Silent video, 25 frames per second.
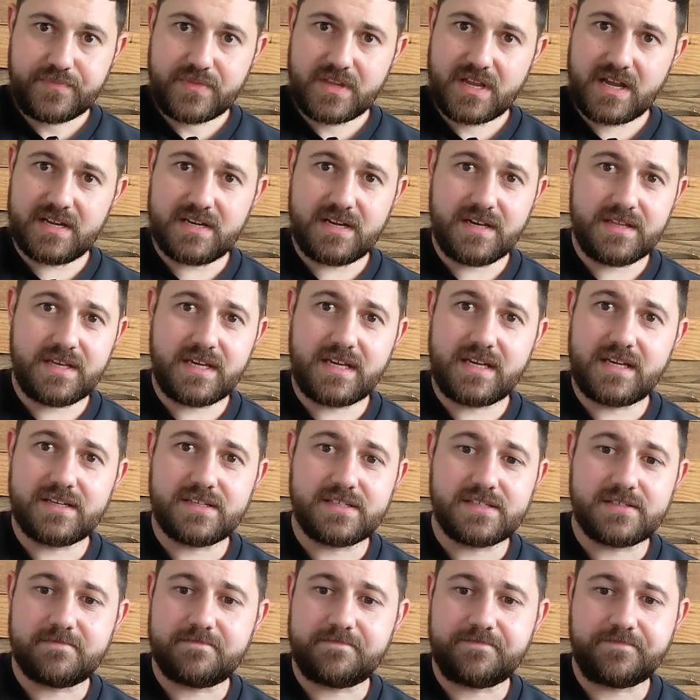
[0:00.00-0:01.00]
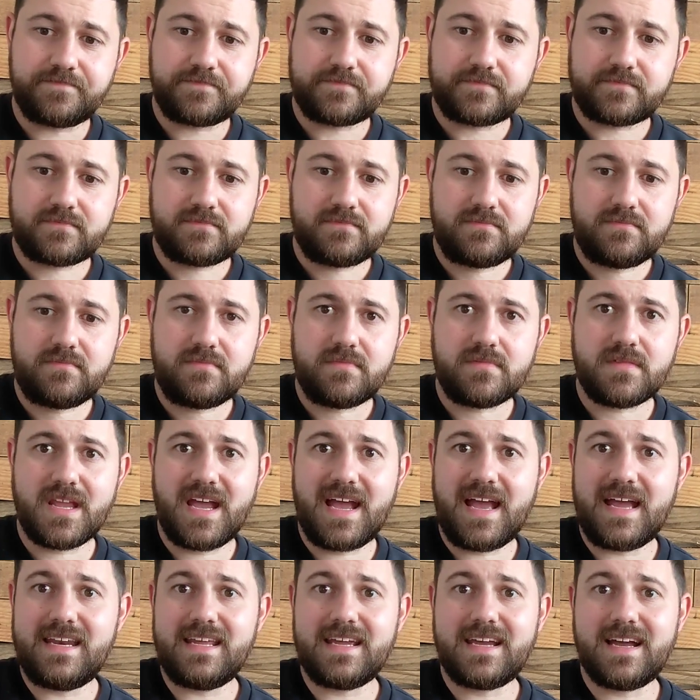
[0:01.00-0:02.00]
And I think as
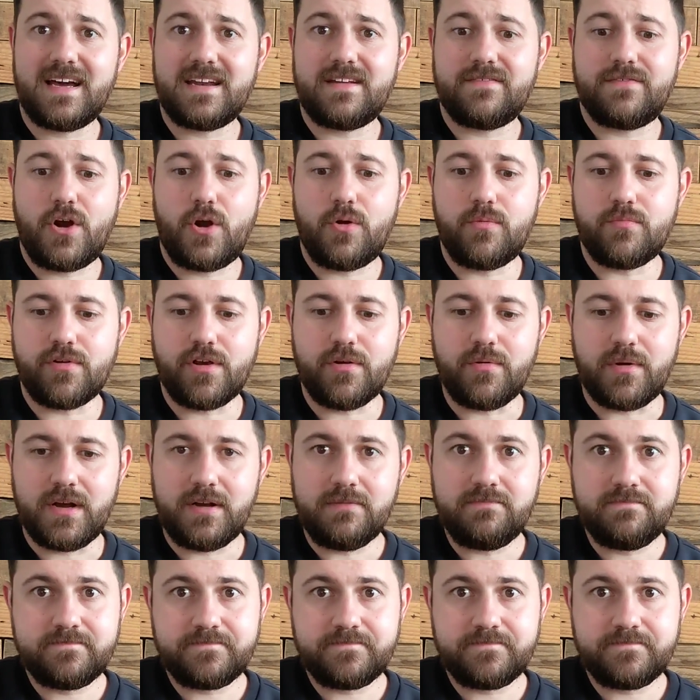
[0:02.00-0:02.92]
any kind of home brewer,